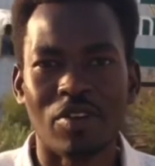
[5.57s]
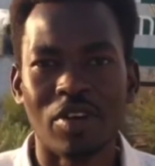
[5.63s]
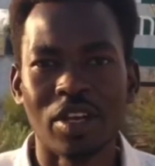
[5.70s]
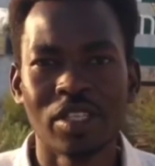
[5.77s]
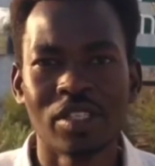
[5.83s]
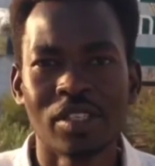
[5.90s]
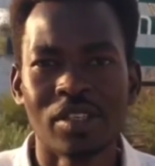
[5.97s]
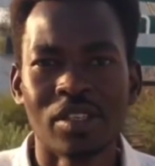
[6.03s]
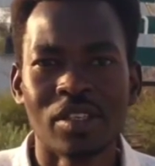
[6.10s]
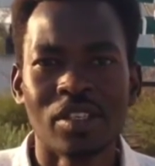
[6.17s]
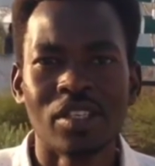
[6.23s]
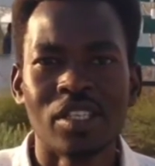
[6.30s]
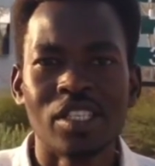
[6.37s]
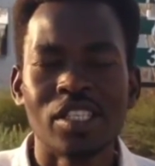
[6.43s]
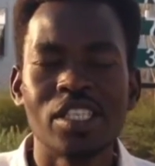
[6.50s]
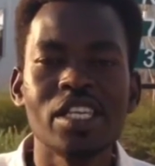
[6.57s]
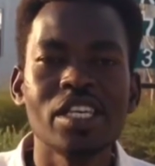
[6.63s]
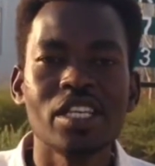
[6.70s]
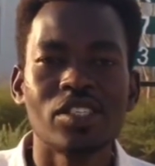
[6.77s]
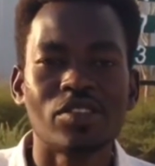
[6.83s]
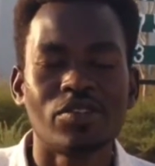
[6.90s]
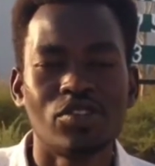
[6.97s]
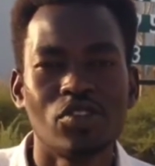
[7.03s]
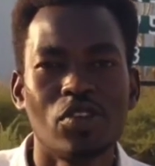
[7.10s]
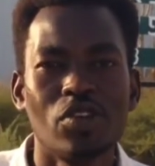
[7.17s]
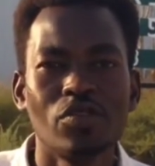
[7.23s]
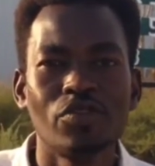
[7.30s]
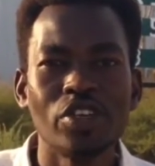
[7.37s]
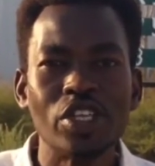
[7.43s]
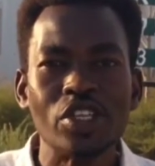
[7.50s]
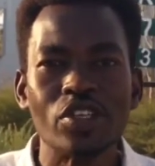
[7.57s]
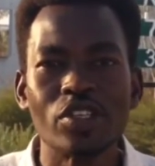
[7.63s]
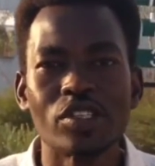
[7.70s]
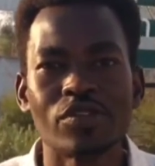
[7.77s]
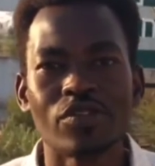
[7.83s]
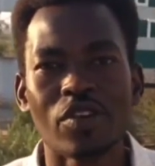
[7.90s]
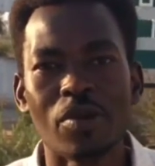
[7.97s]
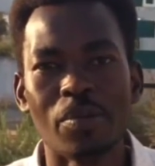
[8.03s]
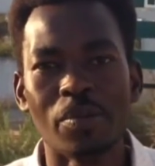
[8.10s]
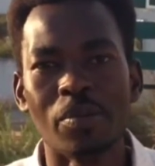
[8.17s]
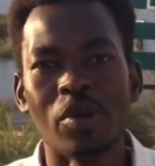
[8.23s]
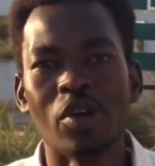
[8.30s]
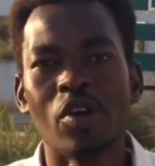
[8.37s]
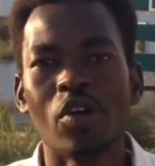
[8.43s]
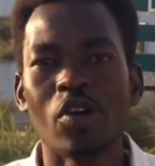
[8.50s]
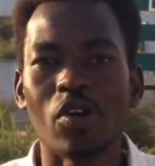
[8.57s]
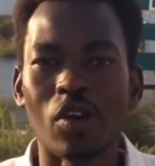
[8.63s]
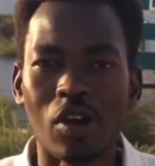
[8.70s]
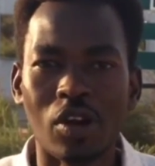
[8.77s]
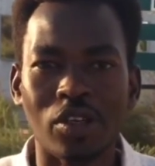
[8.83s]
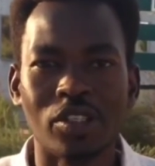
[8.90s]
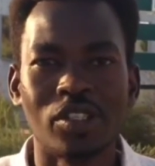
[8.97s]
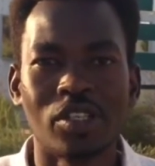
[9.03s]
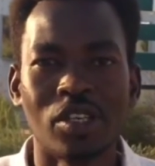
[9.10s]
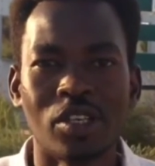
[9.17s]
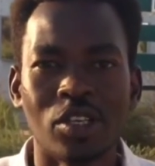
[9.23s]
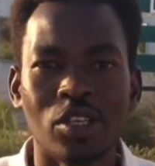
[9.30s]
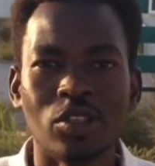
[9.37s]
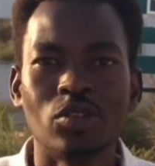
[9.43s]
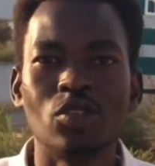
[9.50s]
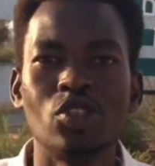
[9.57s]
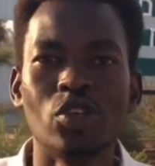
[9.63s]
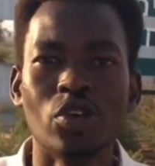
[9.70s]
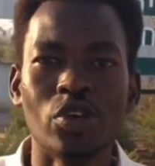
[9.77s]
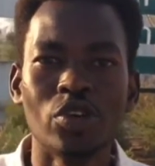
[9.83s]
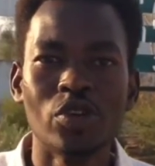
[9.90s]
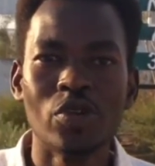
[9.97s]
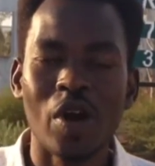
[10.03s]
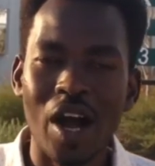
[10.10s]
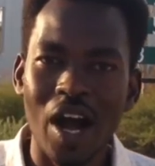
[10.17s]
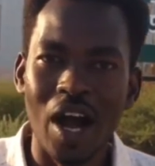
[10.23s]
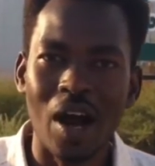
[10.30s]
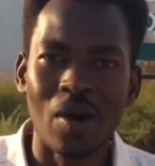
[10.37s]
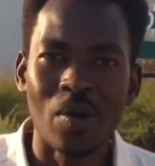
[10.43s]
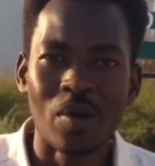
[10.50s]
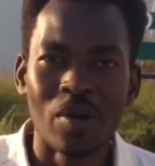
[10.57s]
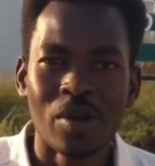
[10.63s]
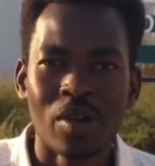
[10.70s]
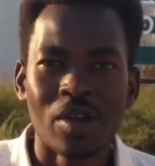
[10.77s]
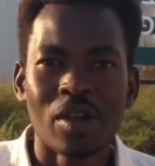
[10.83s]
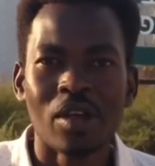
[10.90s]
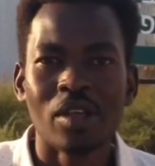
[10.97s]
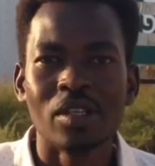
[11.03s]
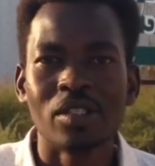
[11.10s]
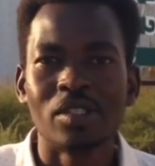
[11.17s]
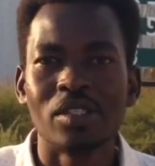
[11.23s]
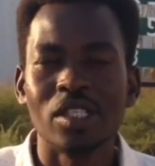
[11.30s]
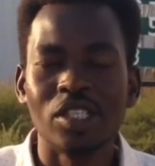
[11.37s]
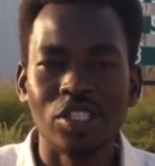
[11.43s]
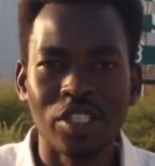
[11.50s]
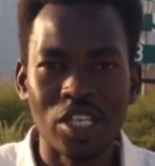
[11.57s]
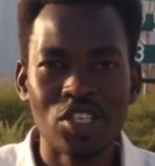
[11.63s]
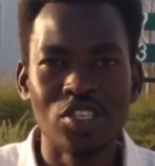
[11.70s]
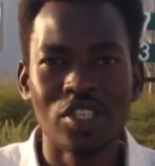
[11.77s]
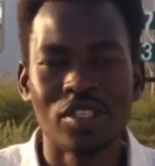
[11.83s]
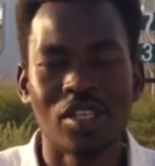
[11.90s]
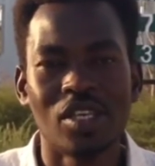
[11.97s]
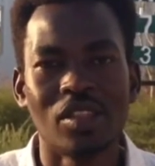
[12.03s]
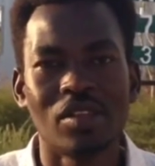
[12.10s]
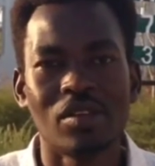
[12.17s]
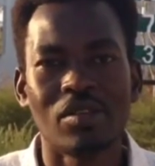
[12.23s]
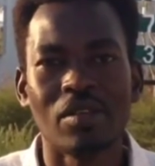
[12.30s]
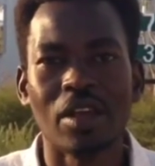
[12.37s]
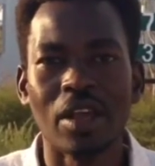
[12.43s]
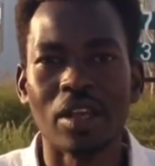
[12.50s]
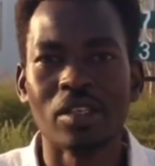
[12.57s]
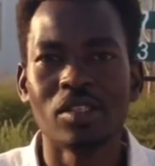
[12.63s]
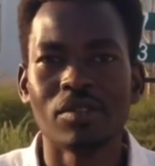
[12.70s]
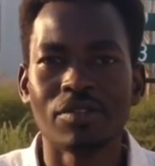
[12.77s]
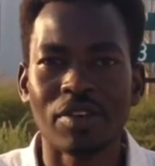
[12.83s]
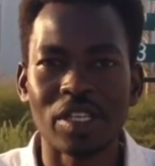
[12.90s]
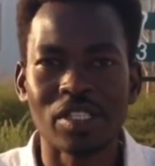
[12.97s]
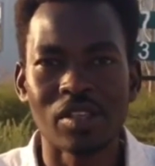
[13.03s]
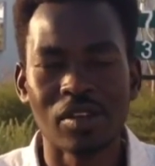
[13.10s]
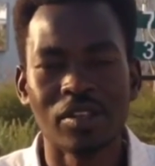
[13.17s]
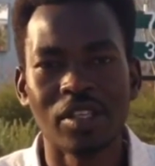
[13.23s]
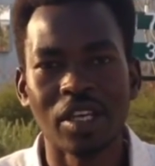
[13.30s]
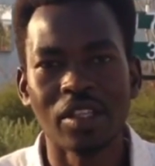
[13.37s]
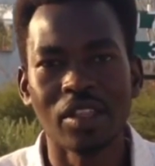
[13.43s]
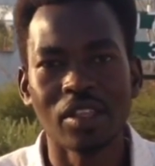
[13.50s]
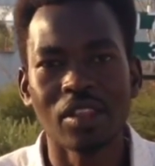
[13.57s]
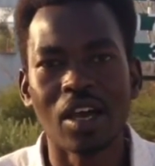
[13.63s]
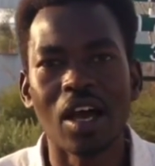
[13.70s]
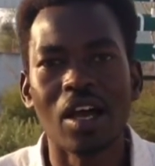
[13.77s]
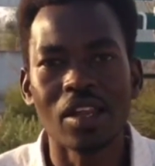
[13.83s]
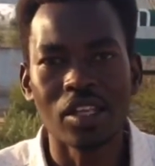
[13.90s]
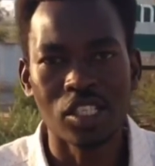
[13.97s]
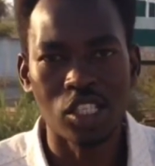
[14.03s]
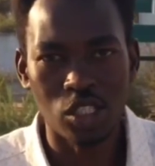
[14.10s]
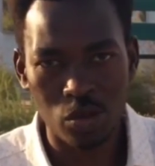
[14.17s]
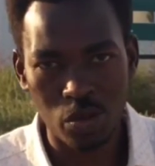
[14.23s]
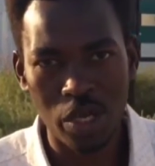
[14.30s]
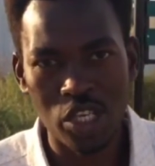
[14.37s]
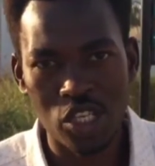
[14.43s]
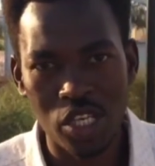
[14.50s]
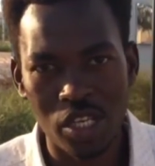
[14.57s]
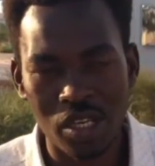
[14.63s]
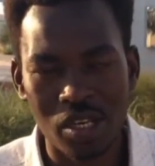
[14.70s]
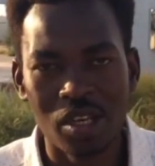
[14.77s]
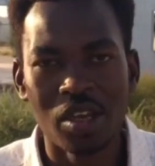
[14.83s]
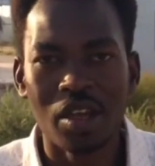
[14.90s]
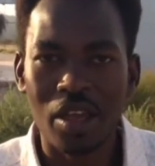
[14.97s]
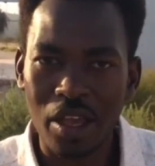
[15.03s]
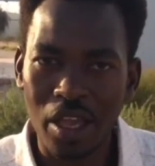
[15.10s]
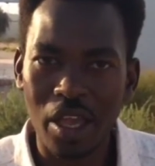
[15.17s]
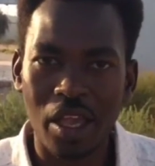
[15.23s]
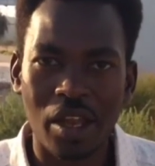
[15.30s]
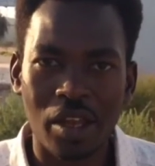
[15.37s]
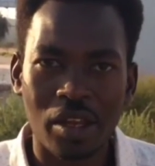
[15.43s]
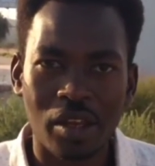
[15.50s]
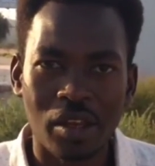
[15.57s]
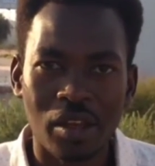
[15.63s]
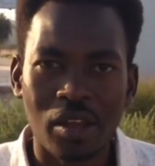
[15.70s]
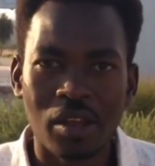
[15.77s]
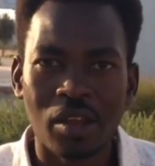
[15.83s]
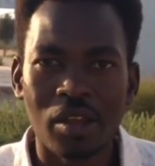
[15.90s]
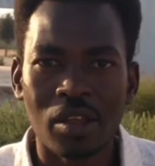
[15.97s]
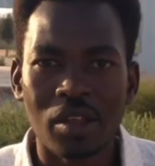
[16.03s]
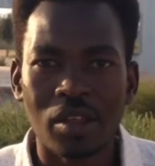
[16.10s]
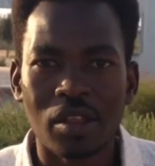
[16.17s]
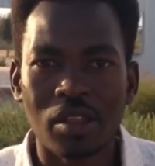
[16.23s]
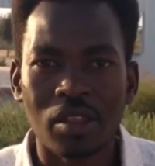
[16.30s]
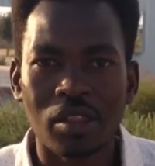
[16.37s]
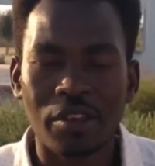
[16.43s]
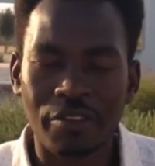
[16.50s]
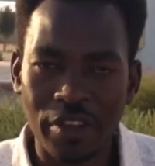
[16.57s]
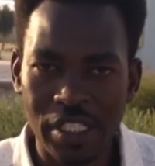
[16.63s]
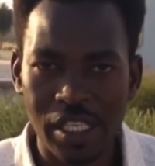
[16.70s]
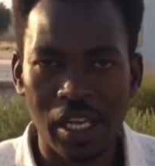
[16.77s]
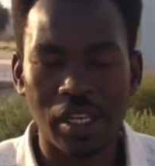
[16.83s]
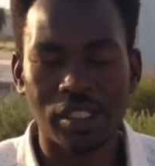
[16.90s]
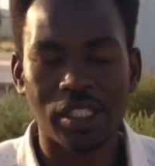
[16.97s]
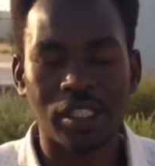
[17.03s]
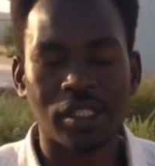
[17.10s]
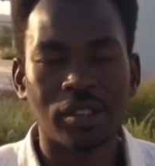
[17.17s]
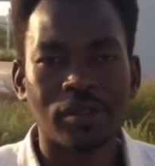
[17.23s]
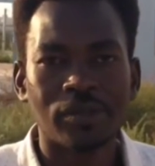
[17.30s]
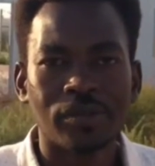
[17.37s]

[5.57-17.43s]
Voice, series of short videos from Holot to show you how the detention center is facilitated and the situation in the facility.